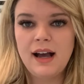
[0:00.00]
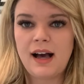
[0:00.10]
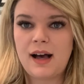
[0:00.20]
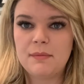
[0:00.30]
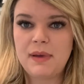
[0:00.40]

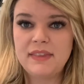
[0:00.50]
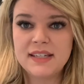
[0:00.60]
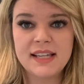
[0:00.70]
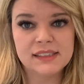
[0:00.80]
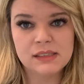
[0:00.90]
And
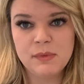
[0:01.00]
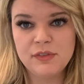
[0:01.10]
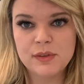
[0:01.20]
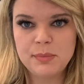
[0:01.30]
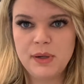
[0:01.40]
then test them
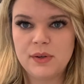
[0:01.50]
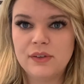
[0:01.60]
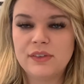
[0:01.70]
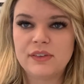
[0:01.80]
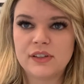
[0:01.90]
out for both.